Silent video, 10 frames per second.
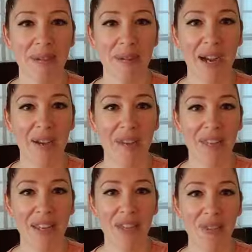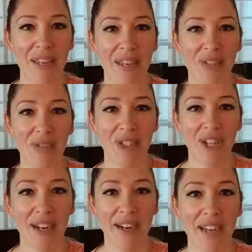Wow. Thank you, ladies, for
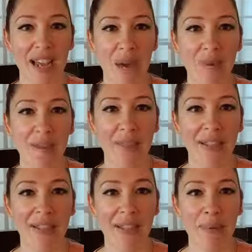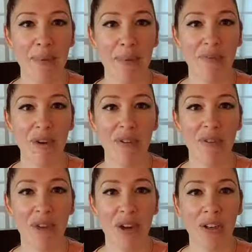sharing. Yeah, what a blessing to be able to vote for
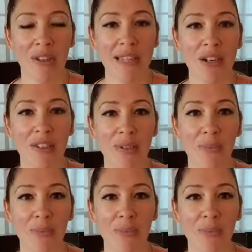the, our leaders.